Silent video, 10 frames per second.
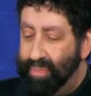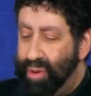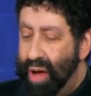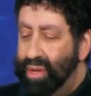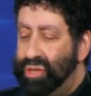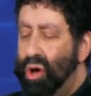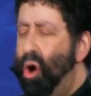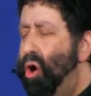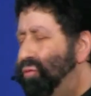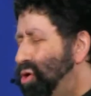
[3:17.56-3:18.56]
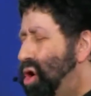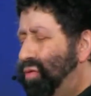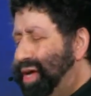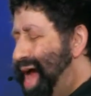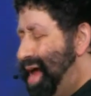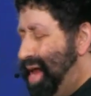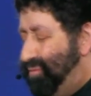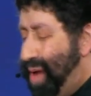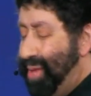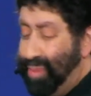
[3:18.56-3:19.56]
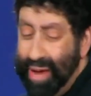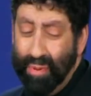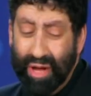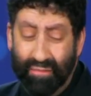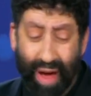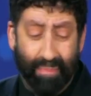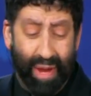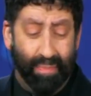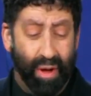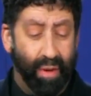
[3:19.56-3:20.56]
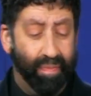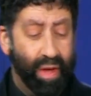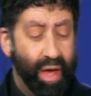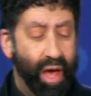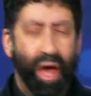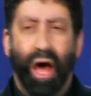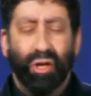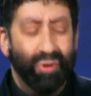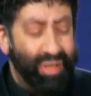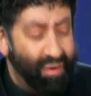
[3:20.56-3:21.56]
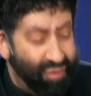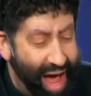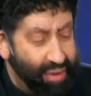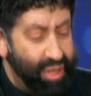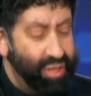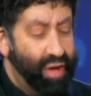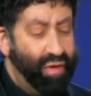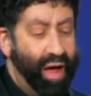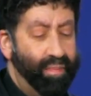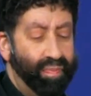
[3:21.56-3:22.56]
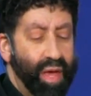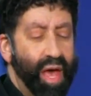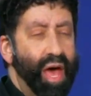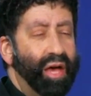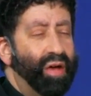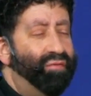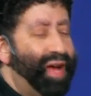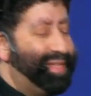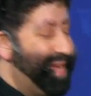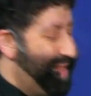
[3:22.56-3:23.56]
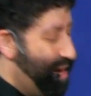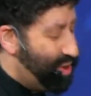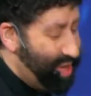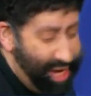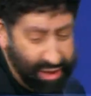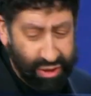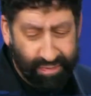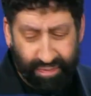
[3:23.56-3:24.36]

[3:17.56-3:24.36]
promise, over and over again, "If my people, if my people." Hundreds of thousands of them, confessing their sins,